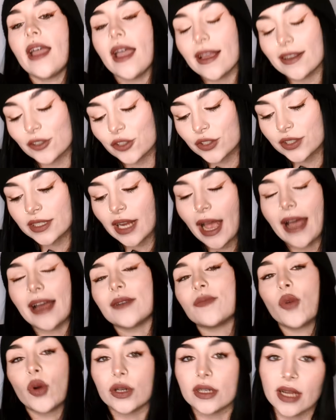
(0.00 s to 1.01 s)
and just
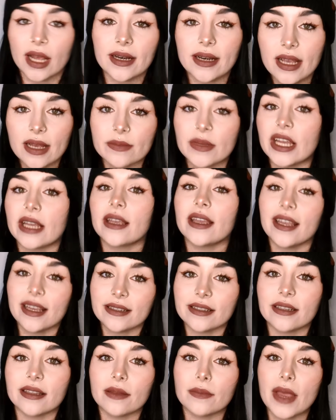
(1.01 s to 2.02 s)
add more dynamic
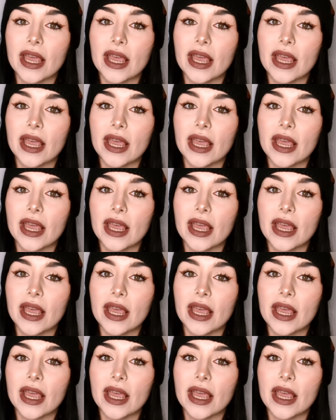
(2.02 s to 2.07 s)
into the